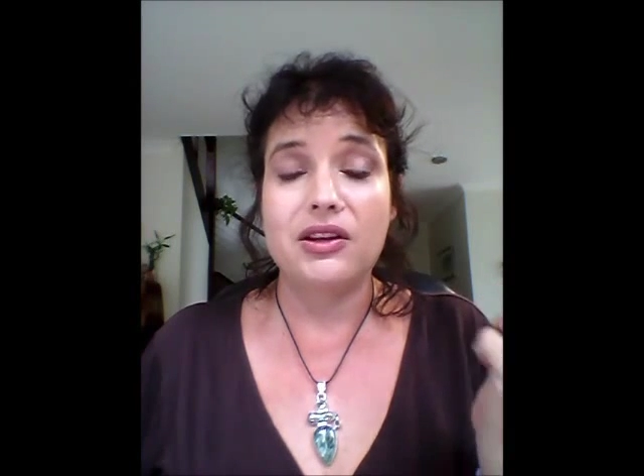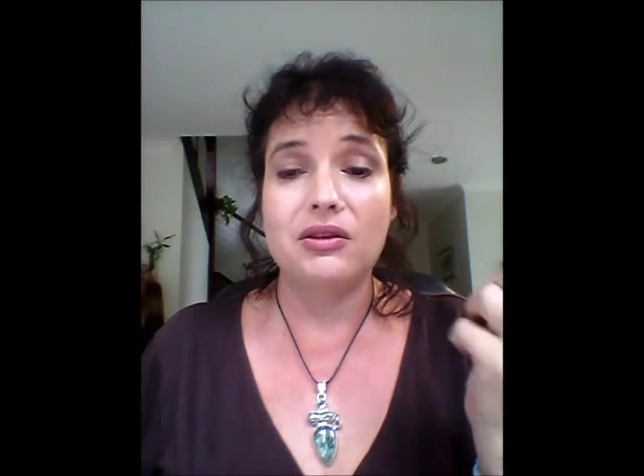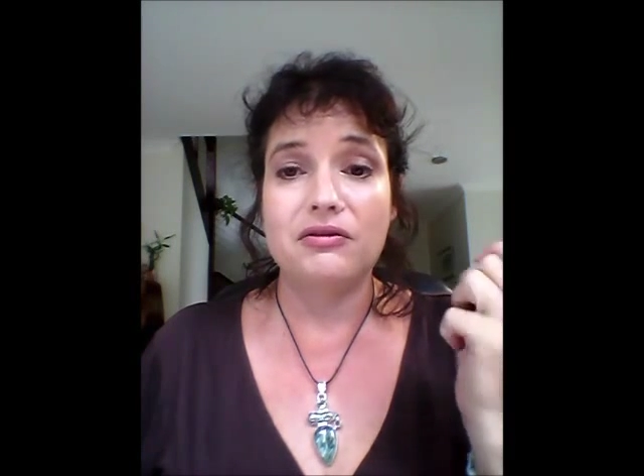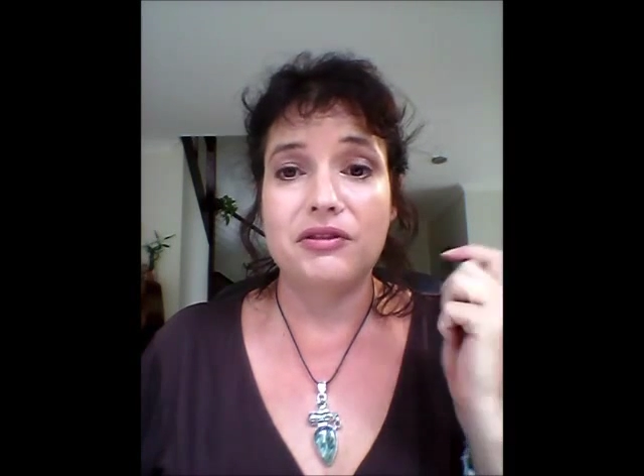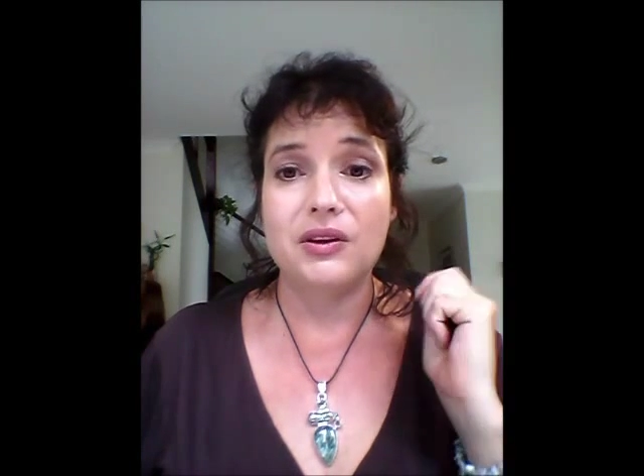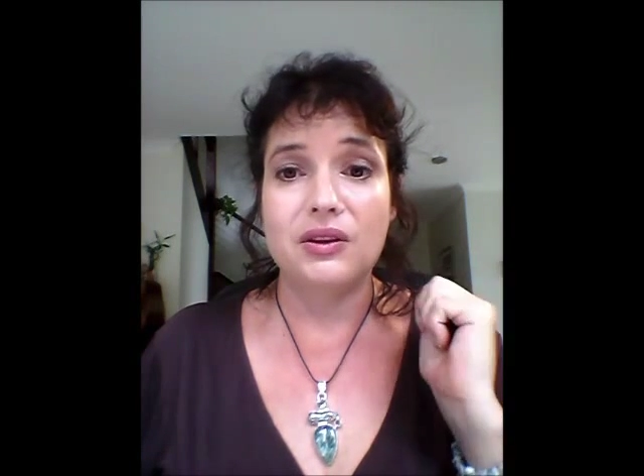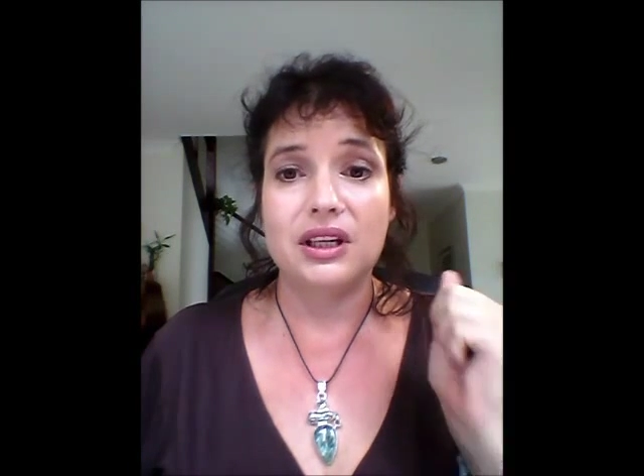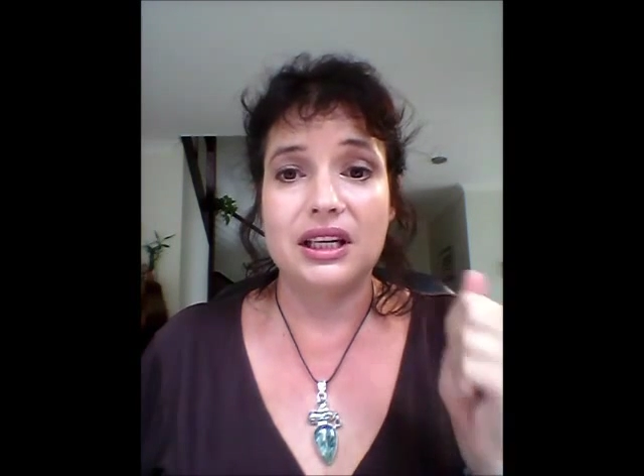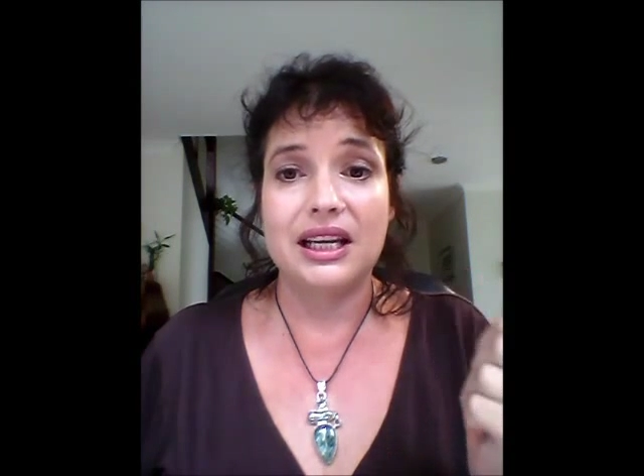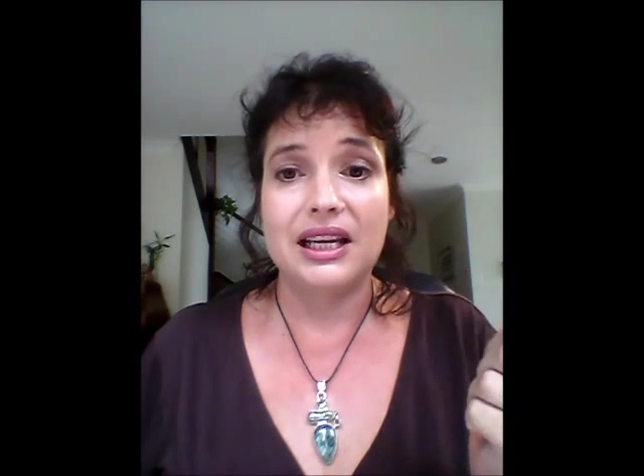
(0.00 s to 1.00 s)
you feel the
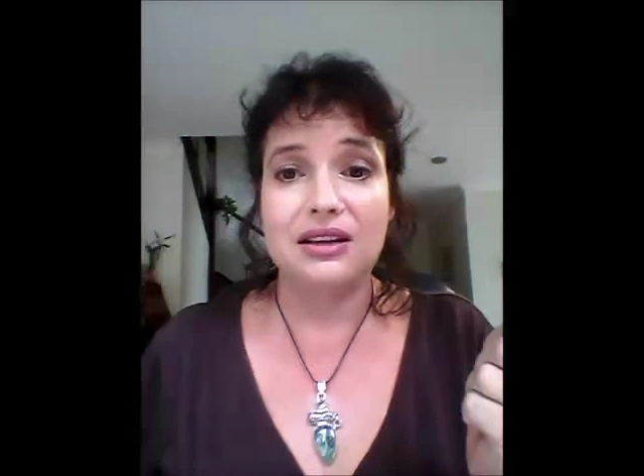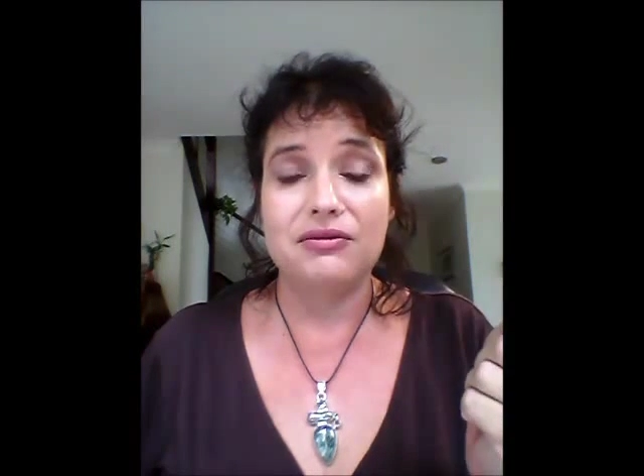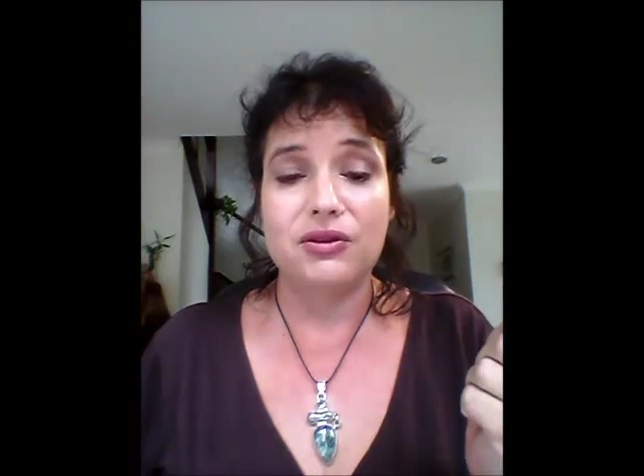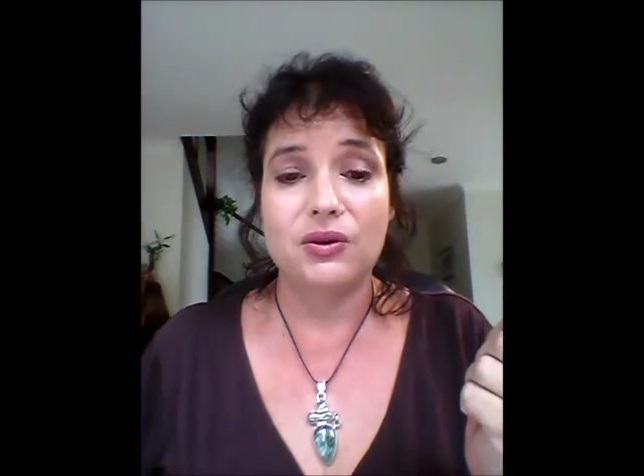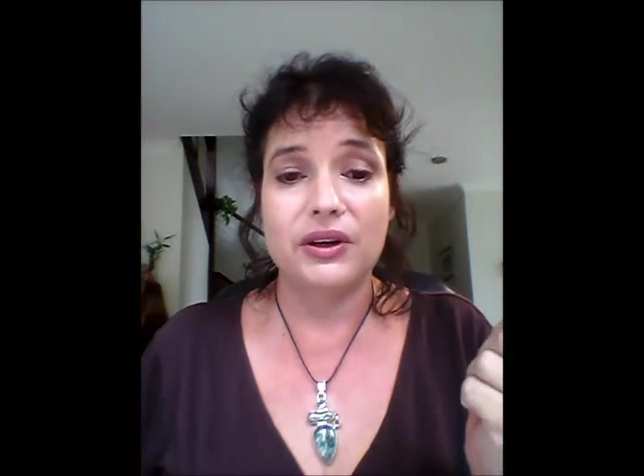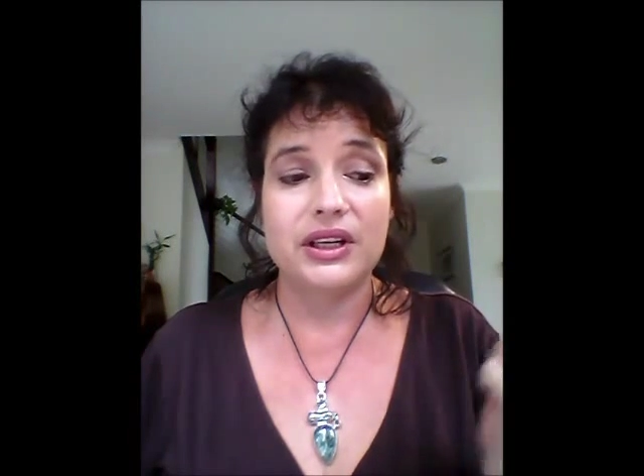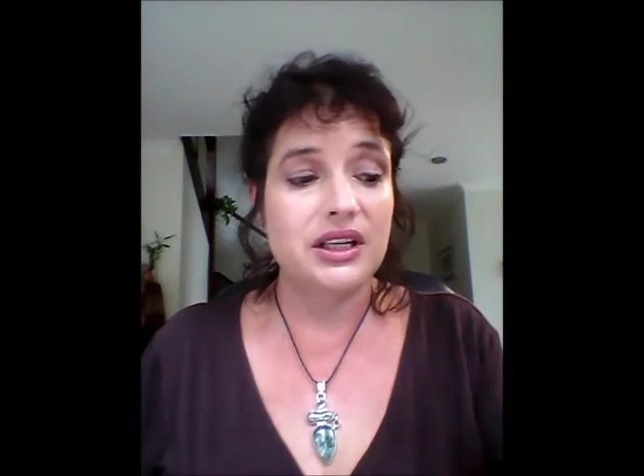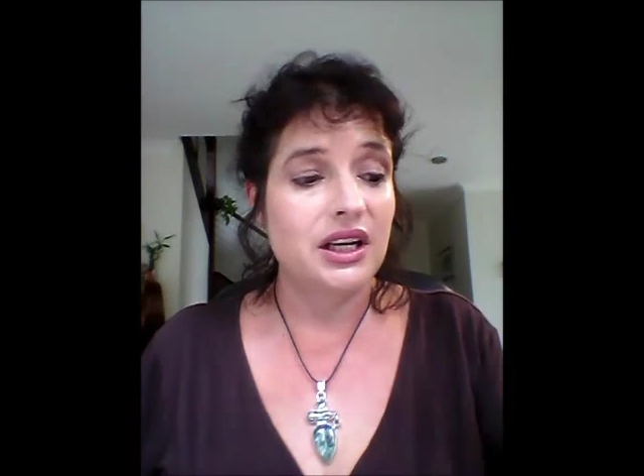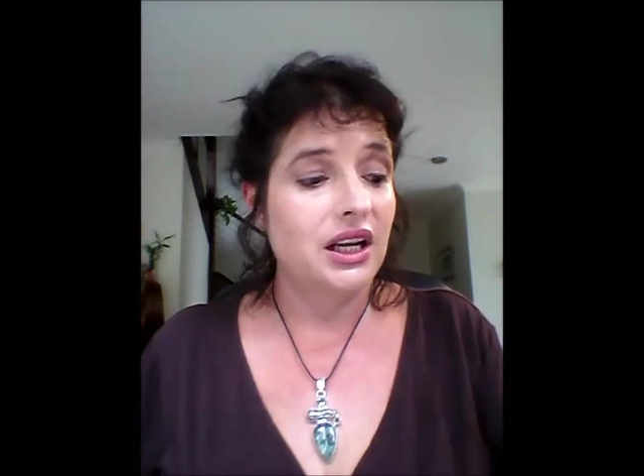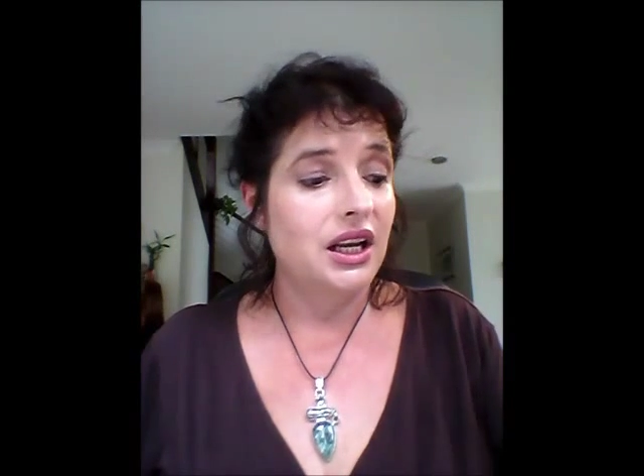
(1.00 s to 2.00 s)
need for it.